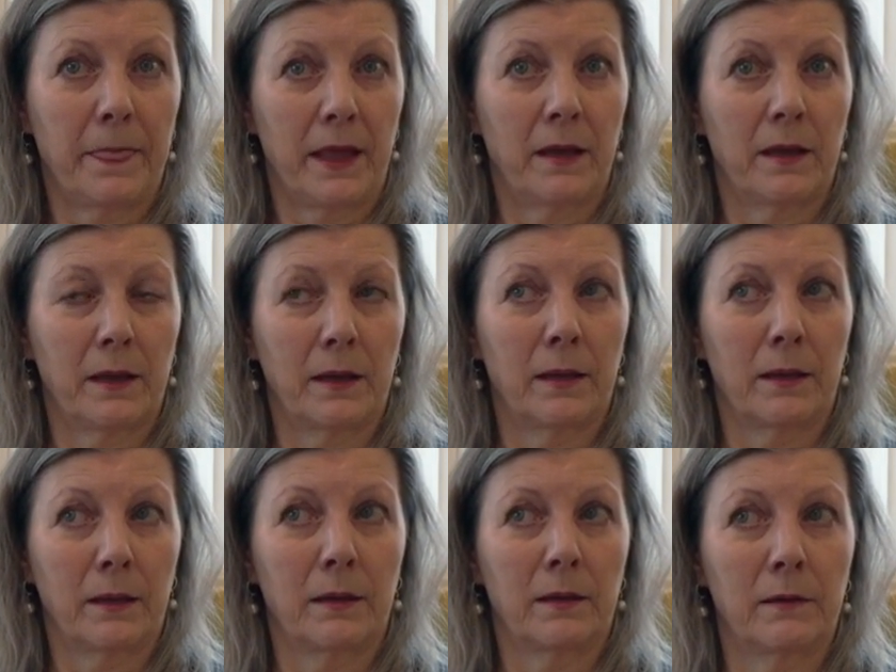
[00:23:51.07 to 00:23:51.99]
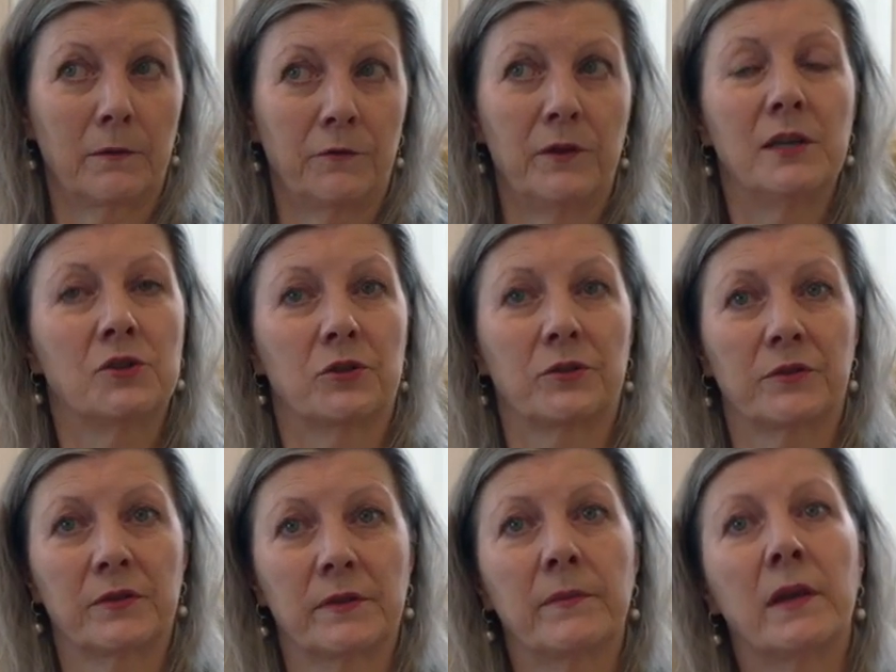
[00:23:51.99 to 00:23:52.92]
uh,
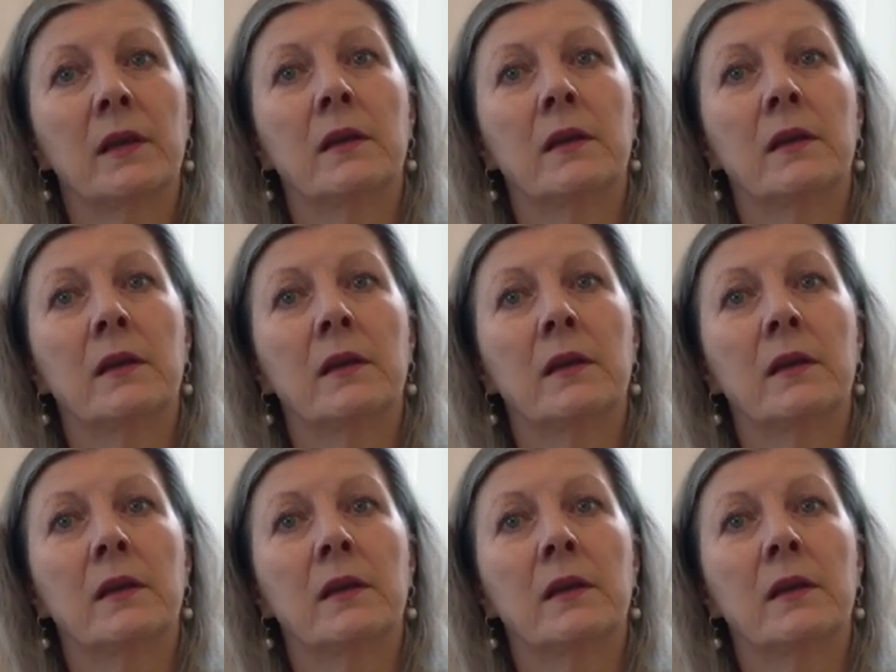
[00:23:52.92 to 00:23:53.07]
features.